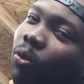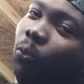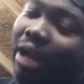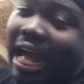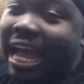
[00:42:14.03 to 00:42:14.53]

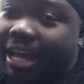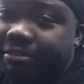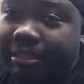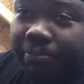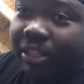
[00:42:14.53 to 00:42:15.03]
when I have
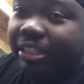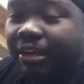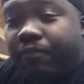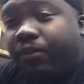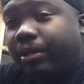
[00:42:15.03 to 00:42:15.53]
something
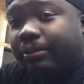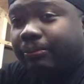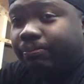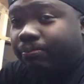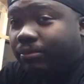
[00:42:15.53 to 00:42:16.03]
different.
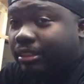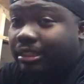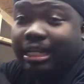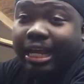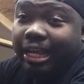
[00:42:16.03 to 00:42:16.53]

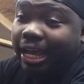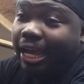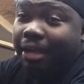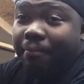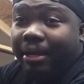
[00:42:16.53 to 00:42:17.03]
It's like,
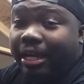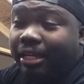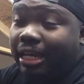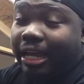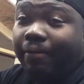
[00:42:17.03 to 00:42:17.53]
hey,
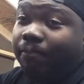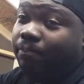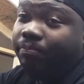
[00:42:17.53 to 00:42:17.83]
man, like